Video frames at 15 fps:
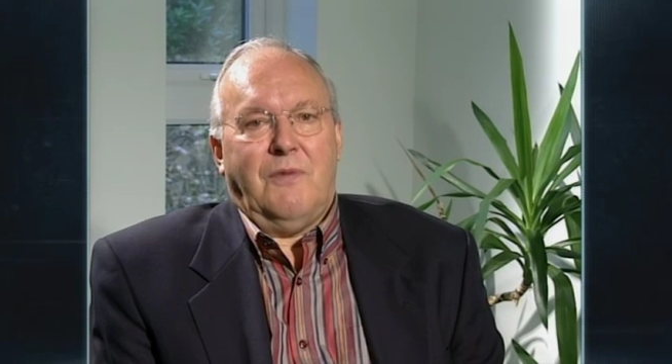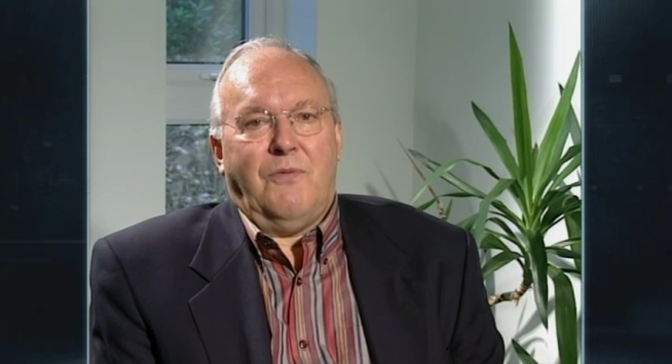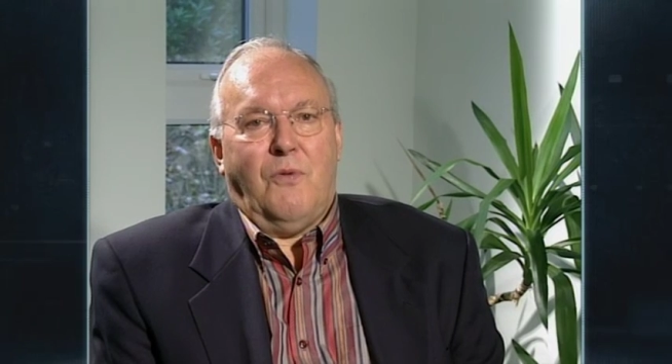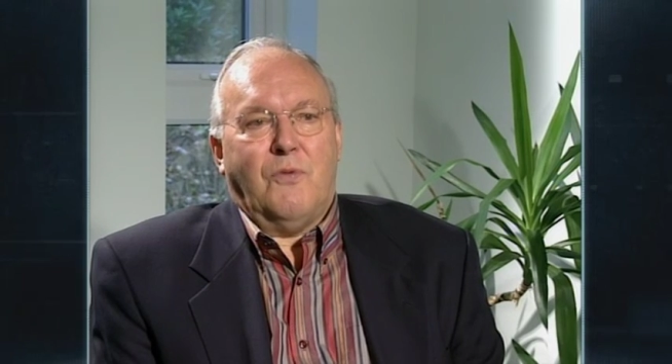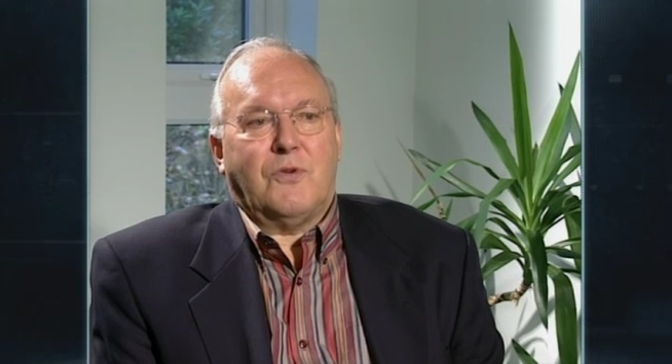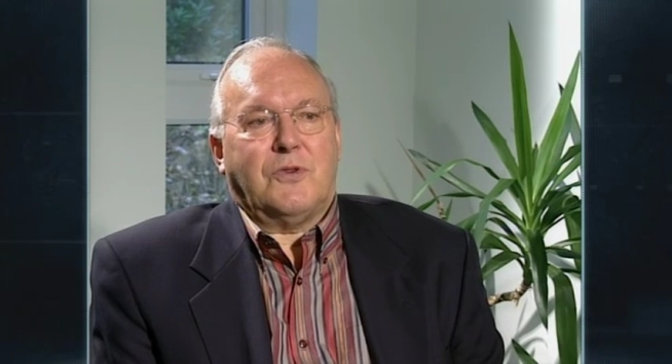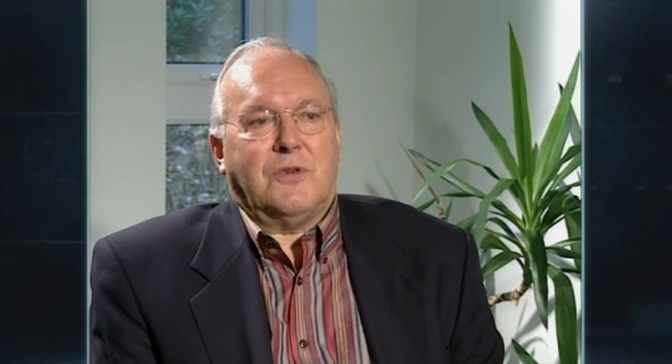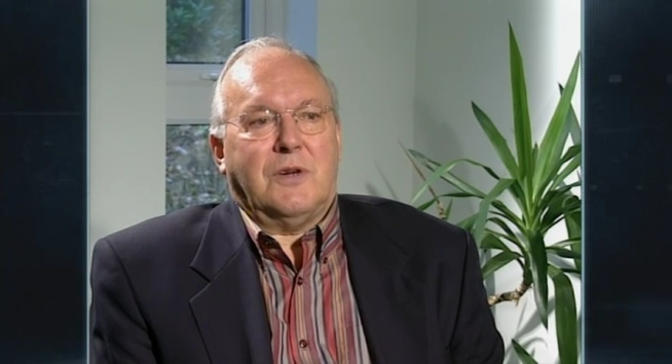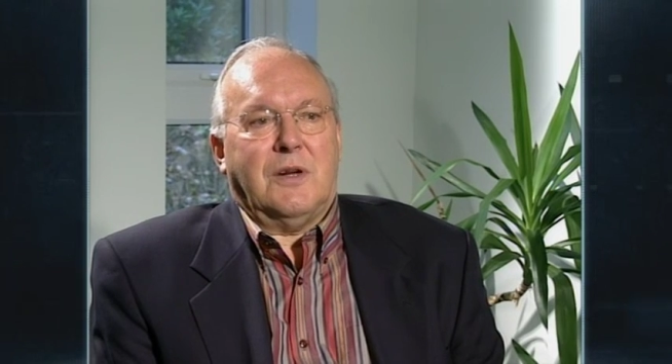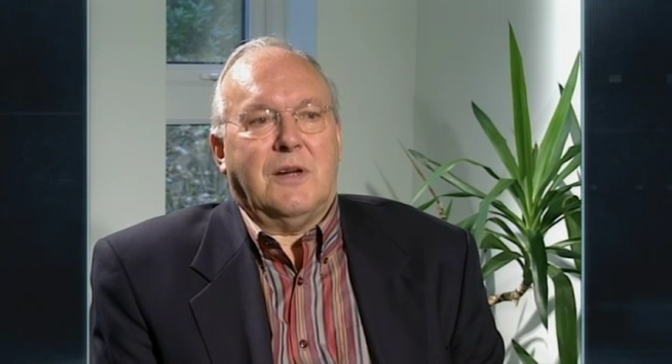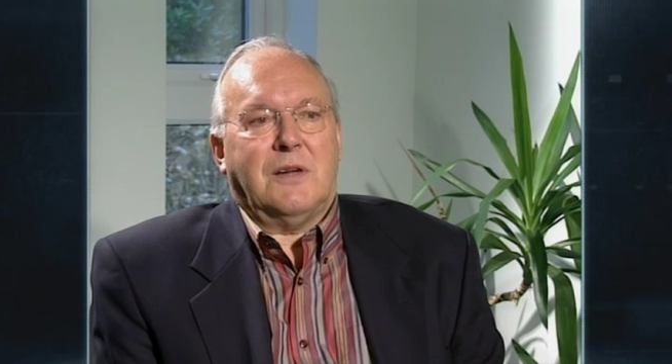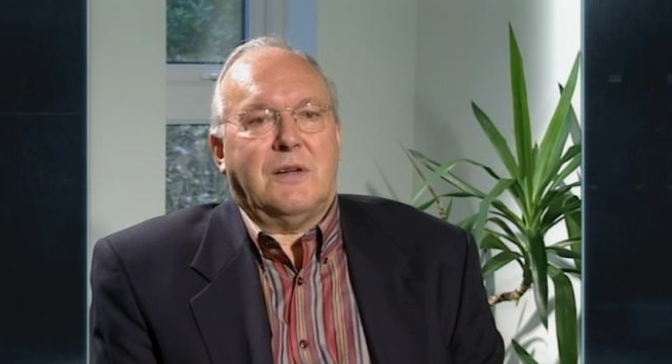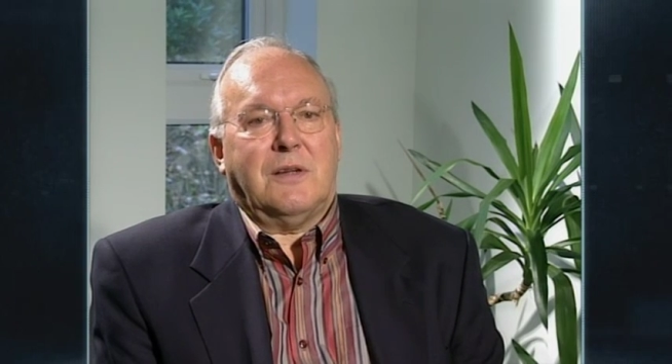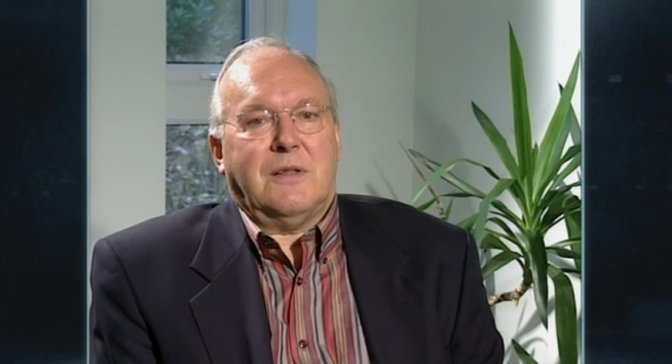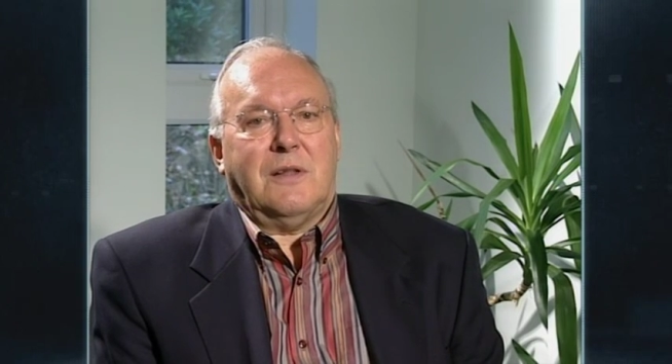
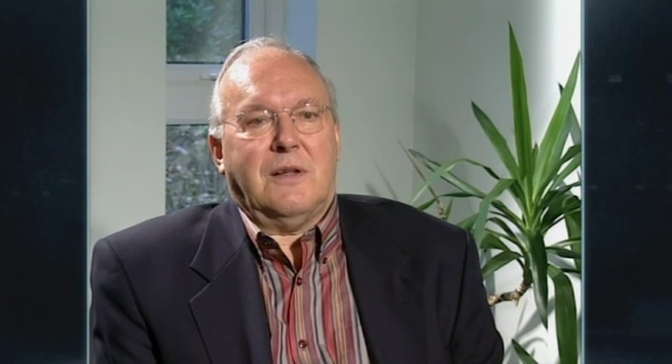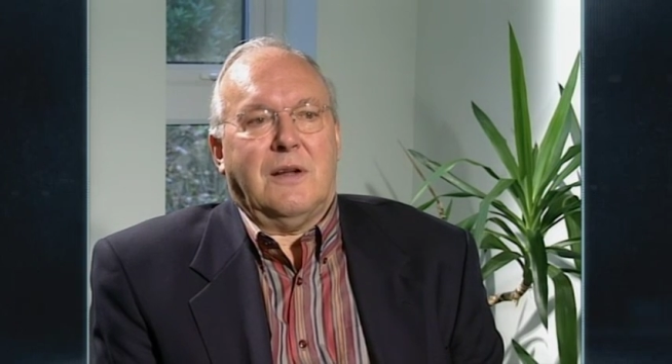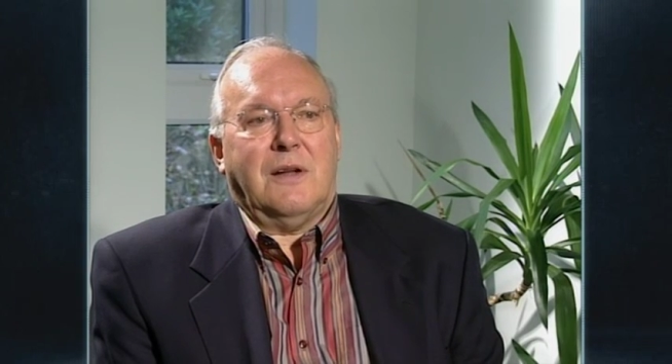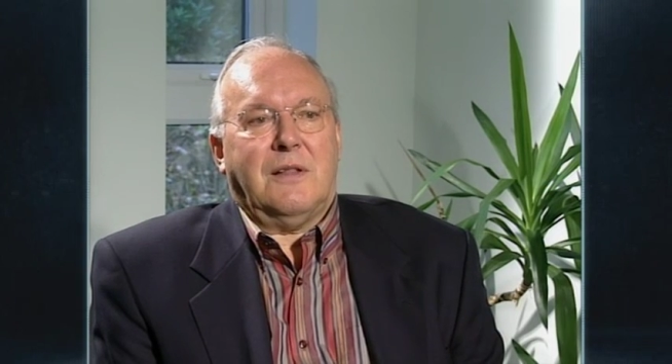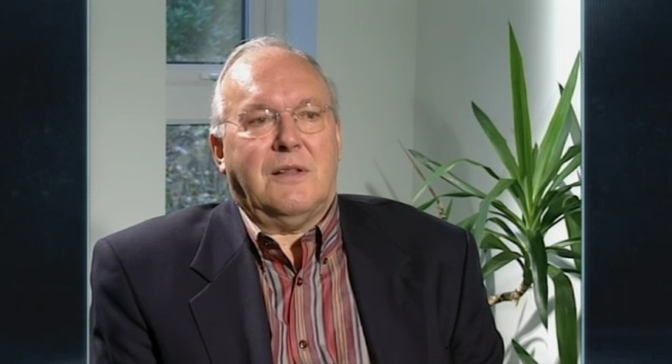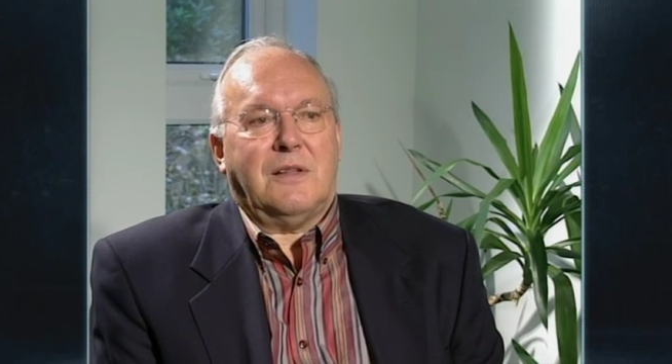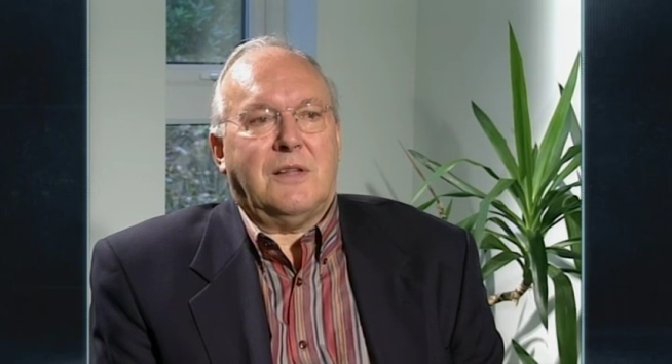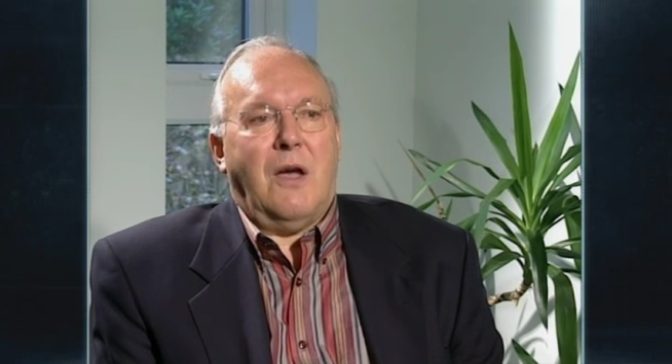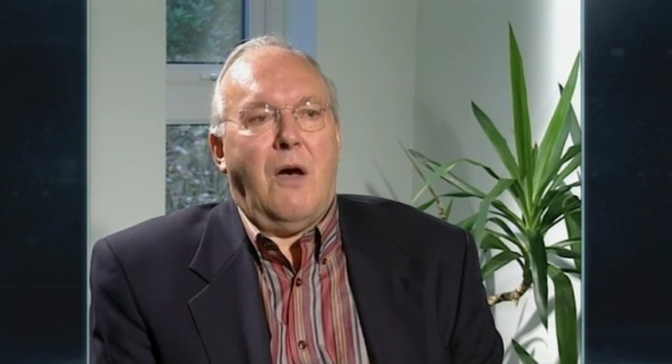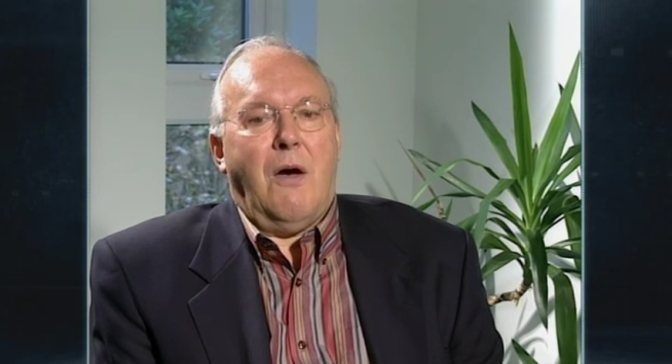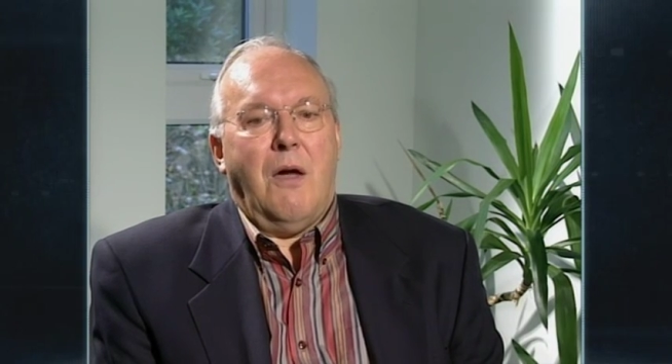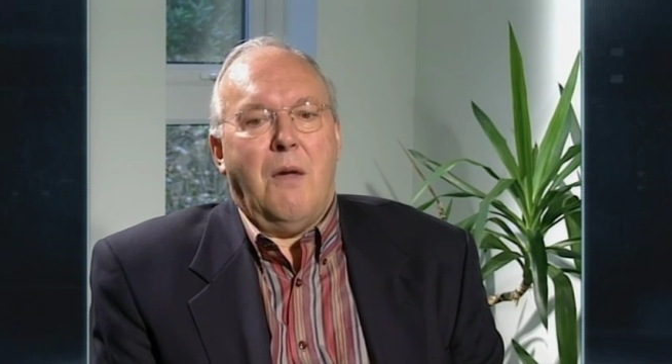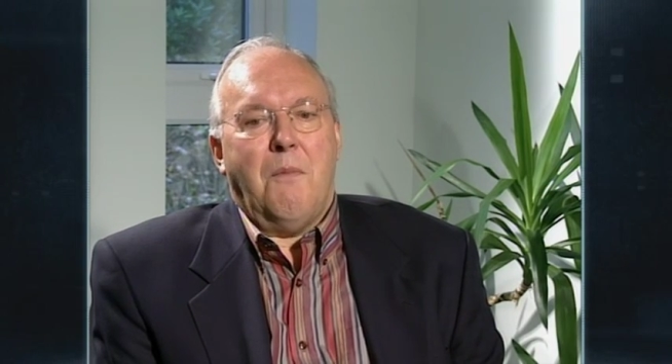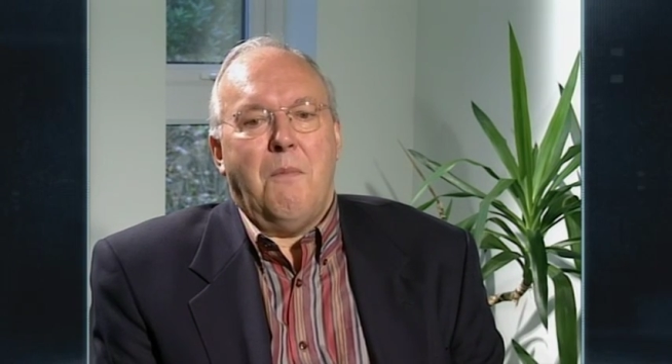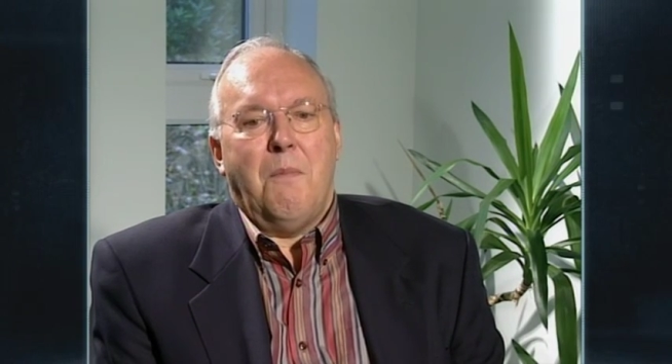fortunate that at the
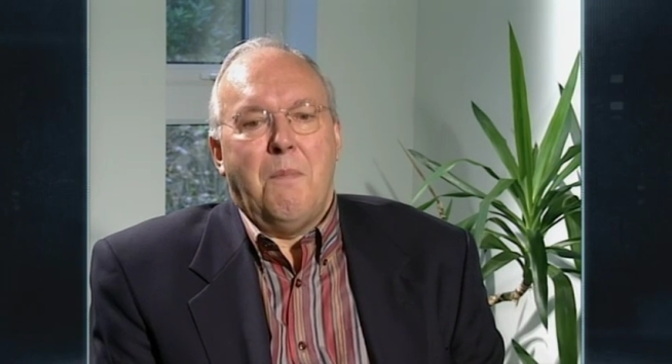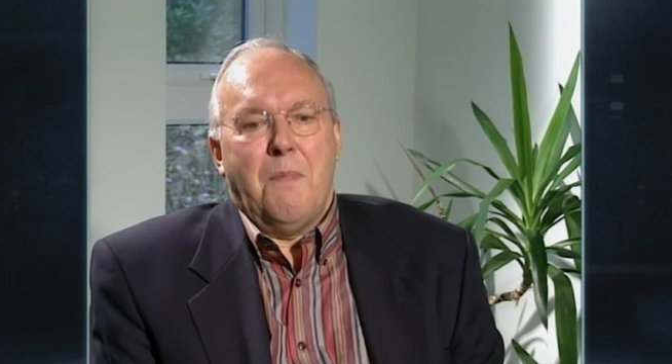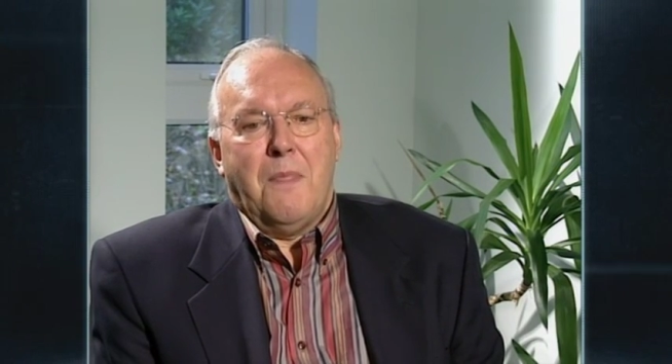time,